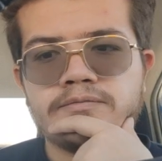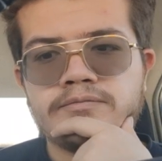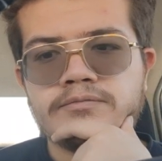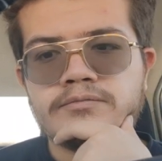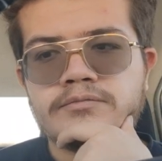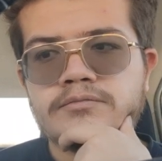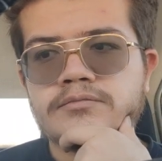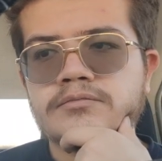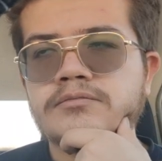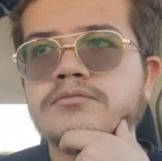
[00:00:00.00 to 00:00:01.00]

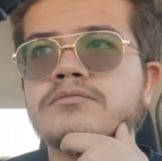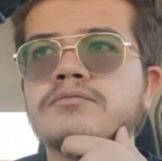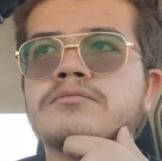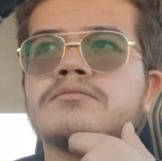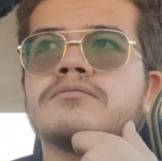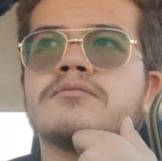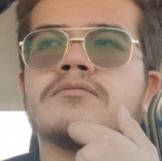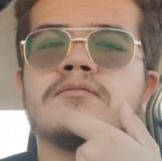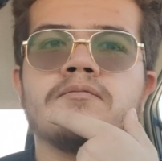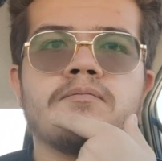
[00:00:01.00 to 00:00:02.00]

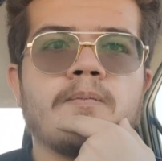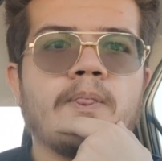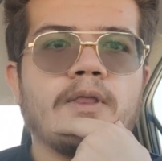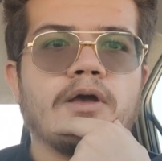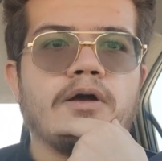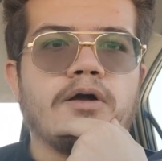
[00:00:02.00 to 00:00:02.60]
No one is speaking in this clip.